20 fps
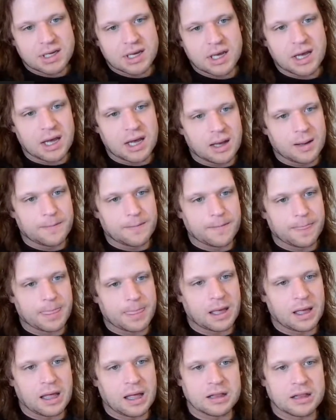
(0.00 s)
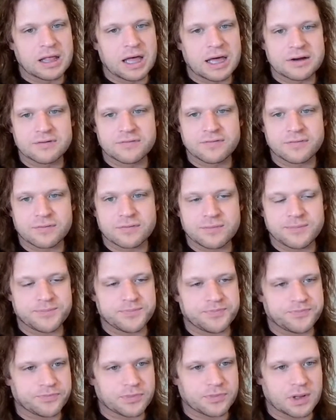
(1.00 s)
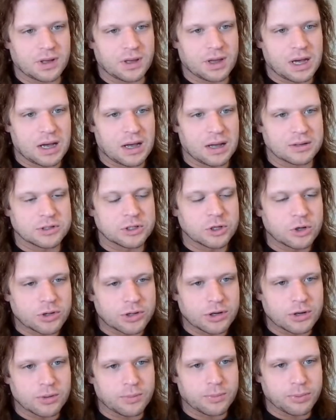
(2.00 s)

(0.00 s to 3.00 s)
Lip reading: A lot of nuclear